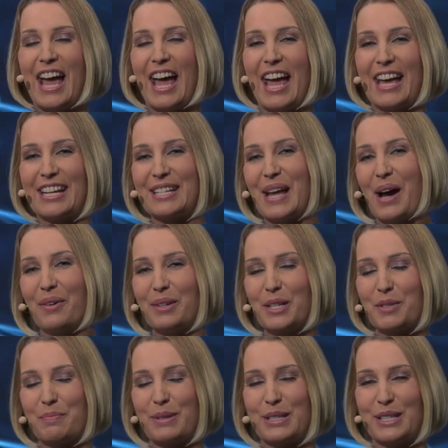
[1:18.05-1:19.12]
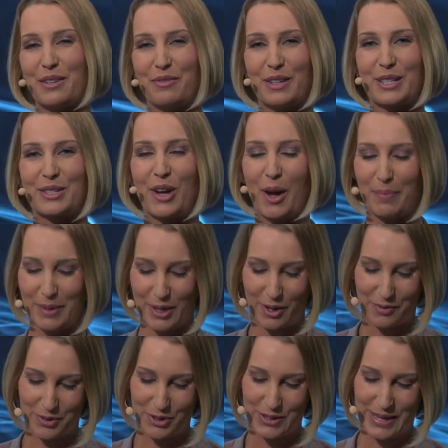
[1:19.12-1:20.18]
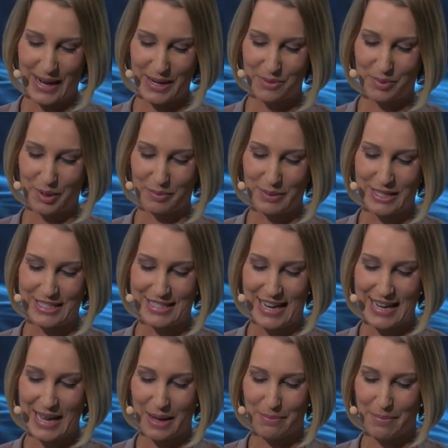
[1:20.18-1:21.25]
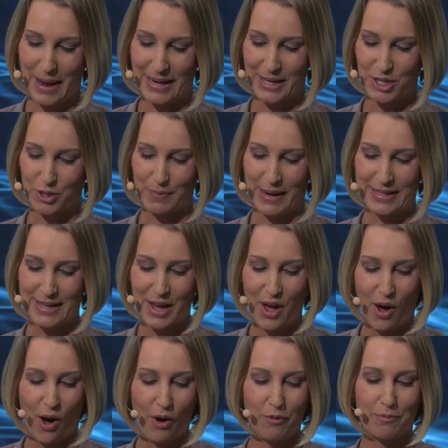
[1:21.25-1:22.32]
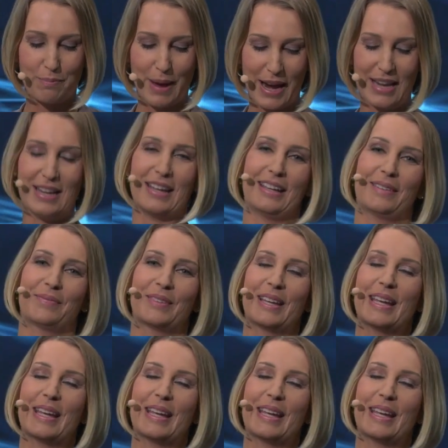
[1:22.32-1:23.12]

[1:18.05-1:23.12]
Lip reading: and our specific topic of today will be data management of baling.